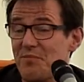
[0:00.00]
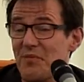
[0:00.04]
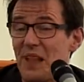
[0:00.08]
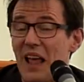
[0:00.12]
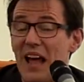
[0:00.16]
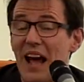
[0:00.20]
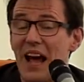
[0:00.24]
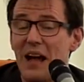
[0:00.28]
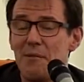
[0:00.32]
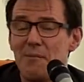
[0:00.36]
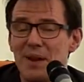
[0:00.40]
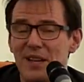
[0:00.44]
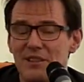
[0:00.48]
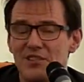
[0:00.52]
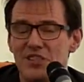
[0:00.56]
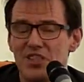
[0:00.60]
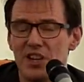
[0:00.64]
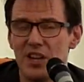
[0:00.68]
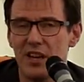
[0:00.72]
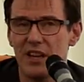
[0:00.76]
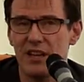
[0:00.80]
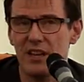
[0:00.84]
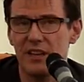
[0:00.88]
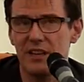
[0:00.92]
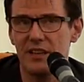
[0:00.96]
I met
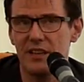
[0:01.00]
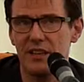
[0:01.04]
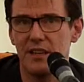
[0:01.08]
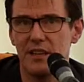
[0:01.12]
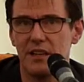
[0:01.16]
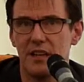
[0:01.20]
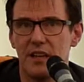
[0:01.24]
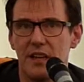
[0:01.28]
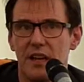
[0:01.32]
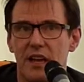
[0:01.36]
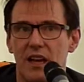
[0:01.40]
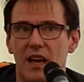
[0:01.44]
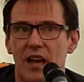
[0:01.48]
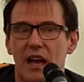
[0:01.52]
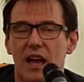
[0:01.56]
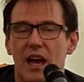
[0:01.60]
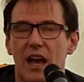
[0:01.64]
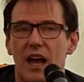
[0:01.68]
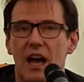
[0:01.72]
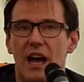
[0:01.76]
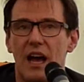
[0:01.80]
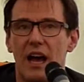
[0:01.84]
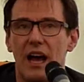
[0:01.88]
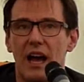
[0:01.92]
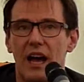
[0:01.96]
Gillian
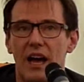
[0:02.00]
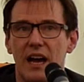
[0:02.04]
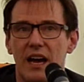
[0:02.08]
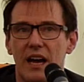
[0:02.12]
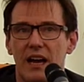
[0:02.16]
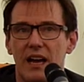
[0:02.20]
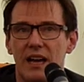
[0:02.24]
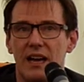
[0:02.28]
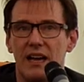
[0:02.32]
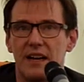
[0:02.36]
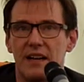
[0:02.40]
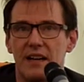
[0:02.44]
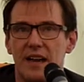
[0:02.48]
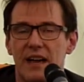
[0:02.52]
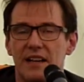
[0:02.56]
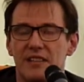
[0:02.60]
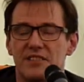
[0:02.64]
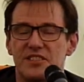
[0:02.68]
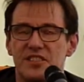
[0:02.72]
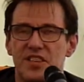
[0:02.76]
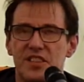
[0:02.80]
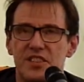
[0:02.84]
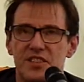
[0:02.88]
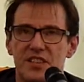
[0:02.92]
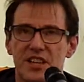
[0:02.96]
at
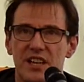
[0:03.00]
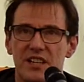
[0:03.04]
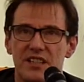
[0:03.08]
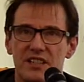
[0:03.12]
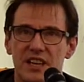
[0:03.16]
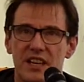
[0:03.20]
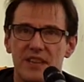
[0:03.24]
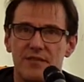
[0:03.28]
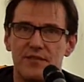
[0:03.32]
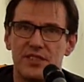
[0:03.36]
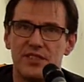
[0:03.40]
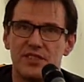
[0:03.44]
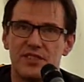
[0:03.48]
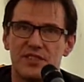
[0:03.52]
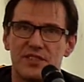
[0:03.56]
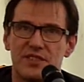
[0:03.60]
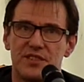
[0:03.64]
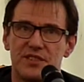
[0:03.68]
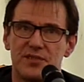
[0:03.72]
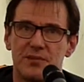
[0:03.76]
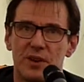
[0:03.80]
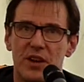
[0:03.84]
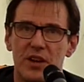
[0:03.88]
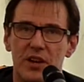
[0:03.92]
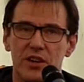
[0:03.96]
TJ
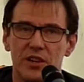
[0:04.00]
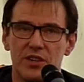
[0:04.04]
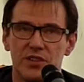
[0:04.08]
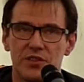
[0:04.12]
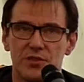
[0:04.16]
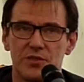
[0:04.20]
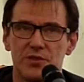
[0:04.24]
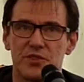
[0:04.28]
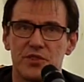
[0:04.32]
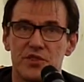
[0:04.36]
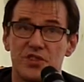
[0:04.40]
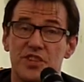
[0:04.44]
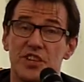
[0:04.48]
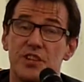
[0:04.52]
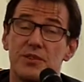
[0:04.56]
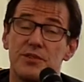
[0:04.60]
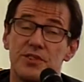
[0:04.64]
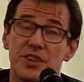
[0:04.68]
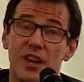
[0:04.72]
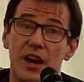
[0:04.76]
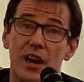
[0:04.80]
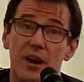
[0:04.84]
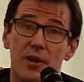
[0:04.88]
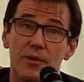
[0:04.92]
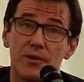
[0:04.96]
Davidson's rehearsal
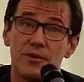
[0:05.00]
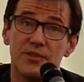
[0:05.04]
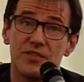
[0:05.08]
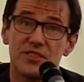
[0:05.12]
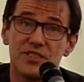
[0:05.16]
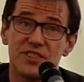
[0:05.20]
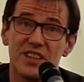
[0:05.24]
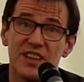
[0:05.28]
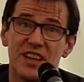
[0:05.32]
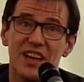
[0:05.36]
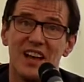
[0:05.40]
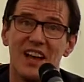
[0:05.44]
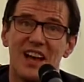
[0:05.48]
studios